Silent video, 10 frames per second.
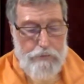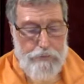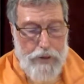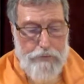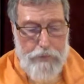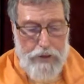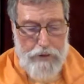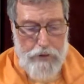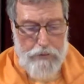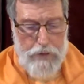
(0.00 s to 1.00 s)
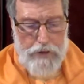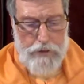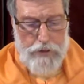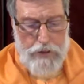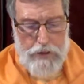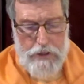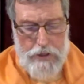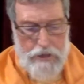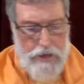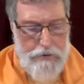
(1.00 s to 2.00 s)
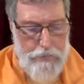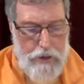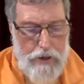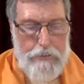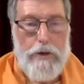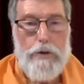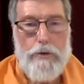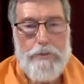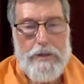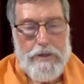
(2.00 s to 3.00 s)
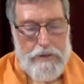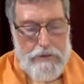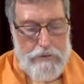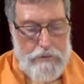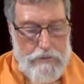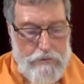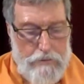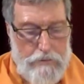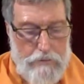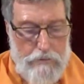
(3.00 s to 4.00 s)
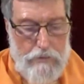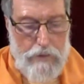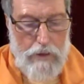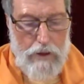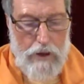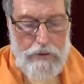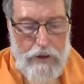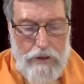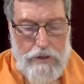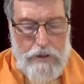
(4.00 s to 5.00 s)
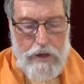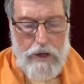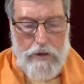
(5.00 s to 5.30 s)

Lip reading: But by doing my duty, she says, I have become illumined. And thus I